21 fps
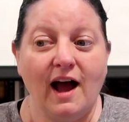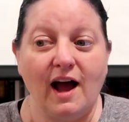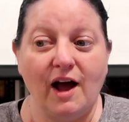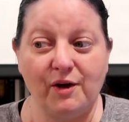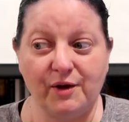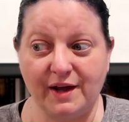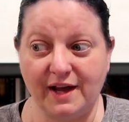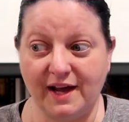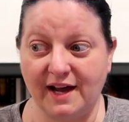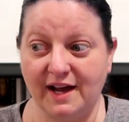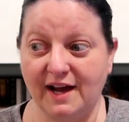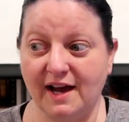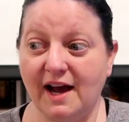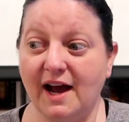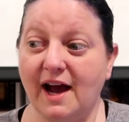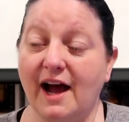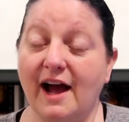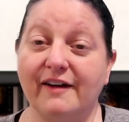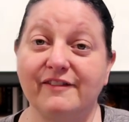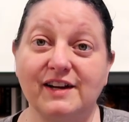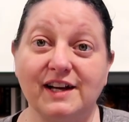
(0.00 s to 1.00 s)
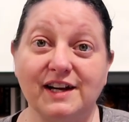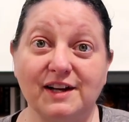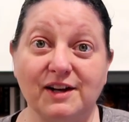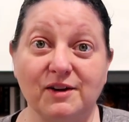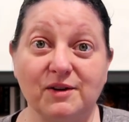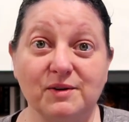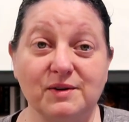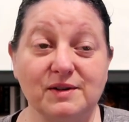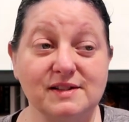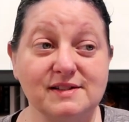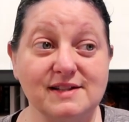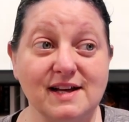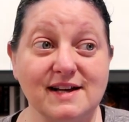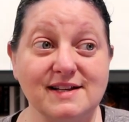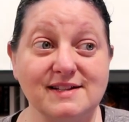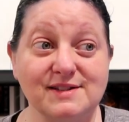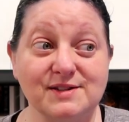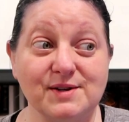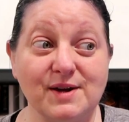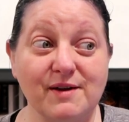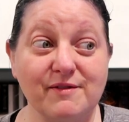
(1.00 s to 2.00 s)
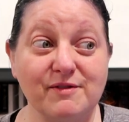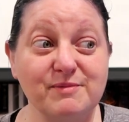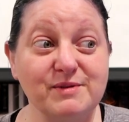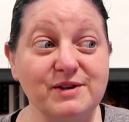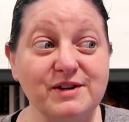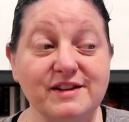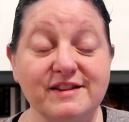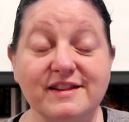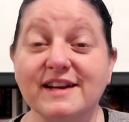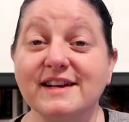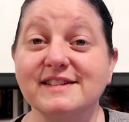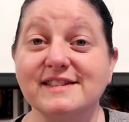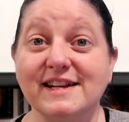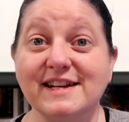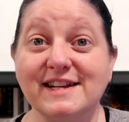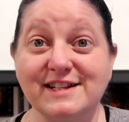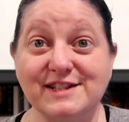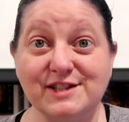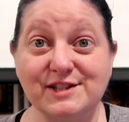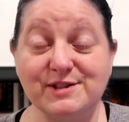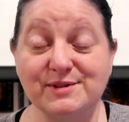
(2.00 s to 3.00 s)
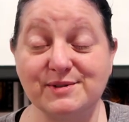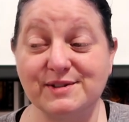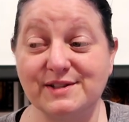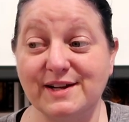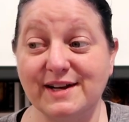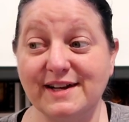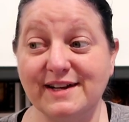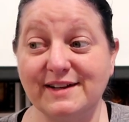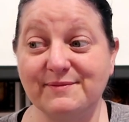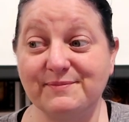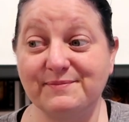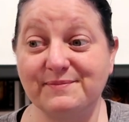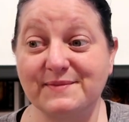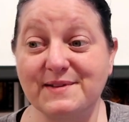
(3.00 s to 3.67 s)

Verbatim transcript: Okay, I've got to go because I still have a million things I need to do tonight.